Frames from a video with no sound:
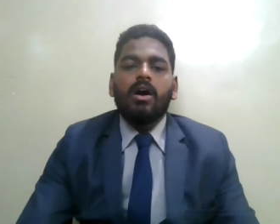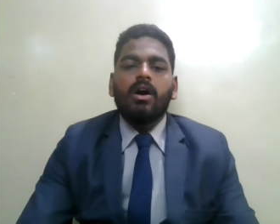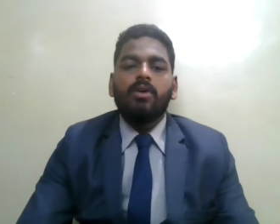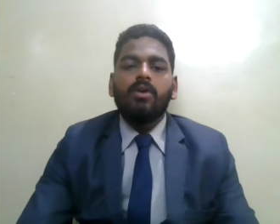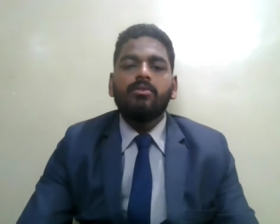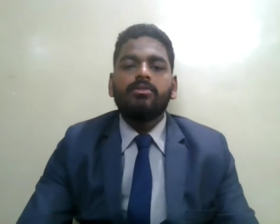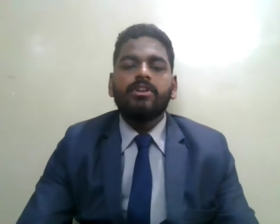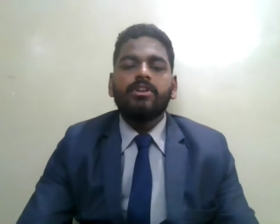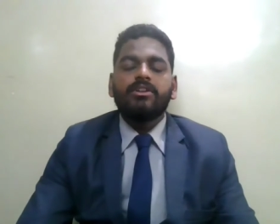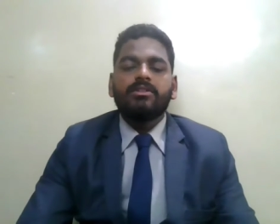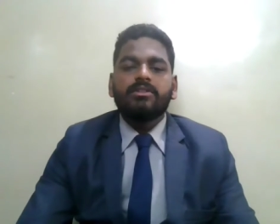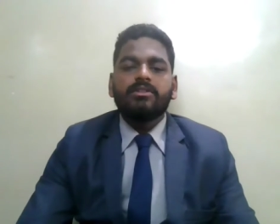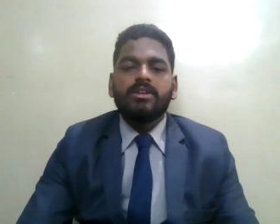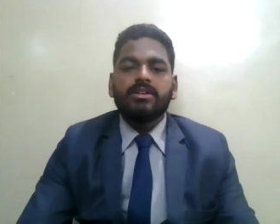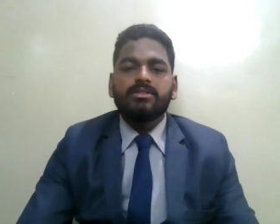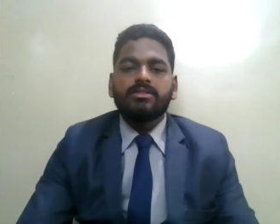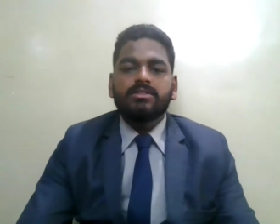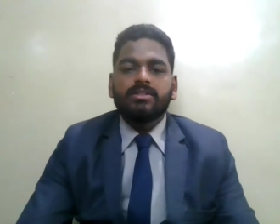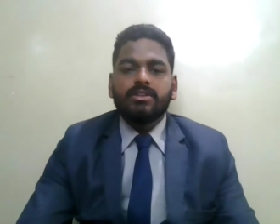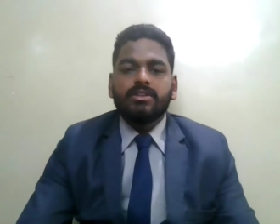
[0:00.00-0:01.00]
How
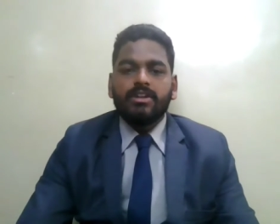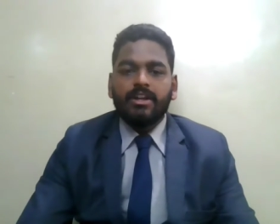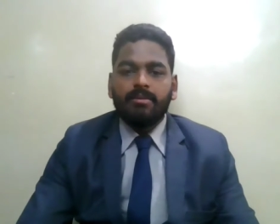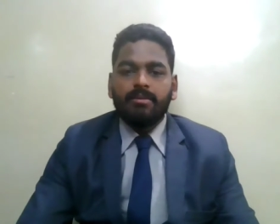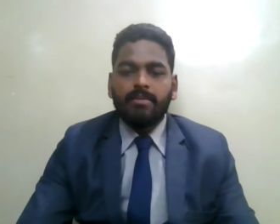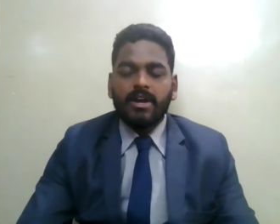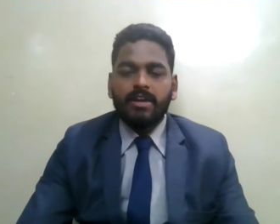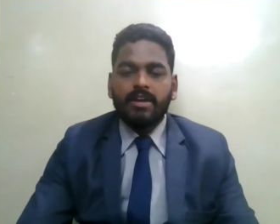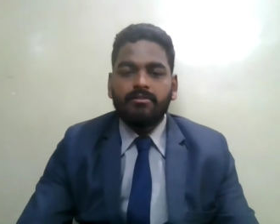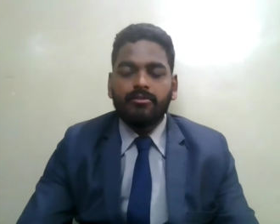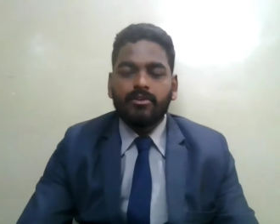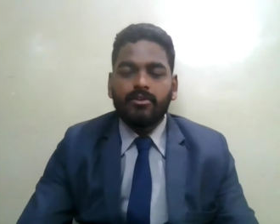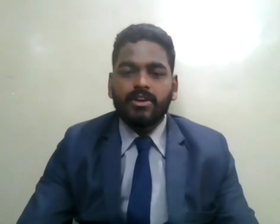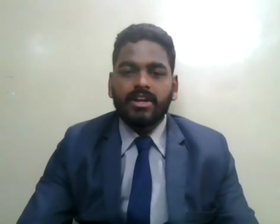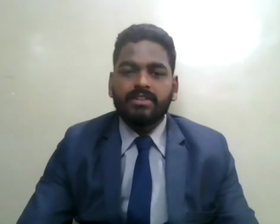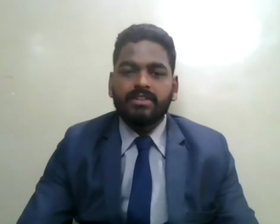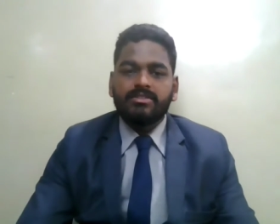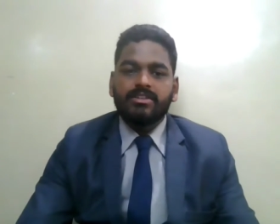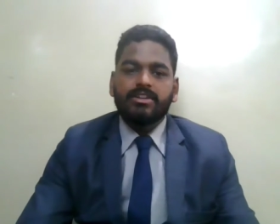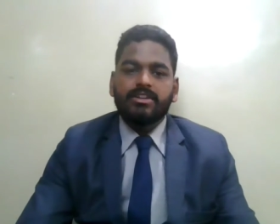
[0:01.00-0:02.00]
does demand
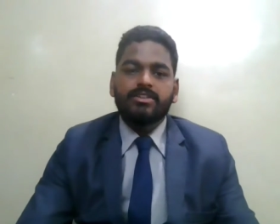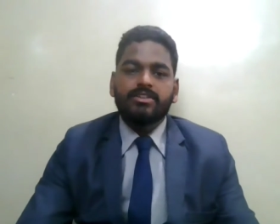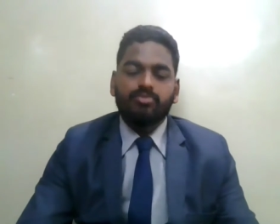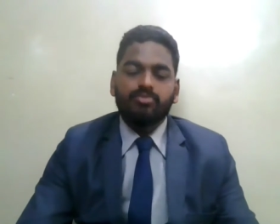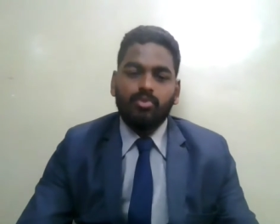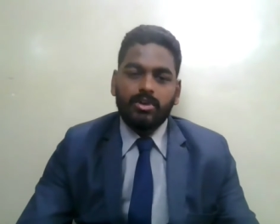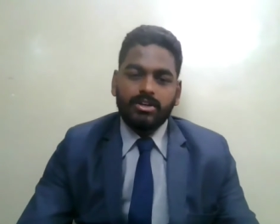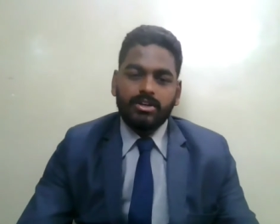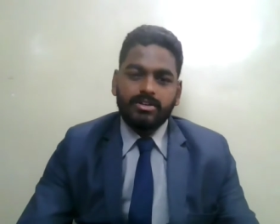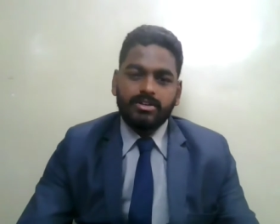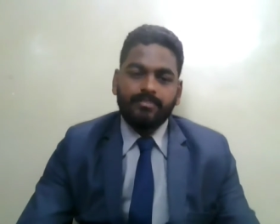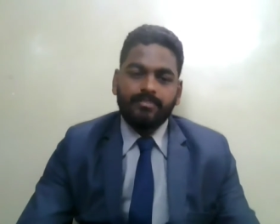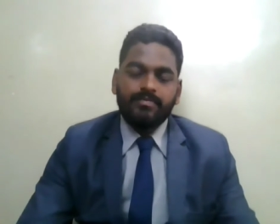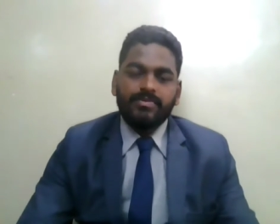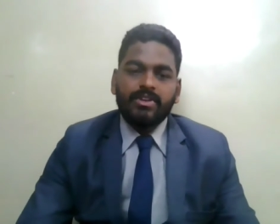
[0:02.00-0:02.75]
forecasting work?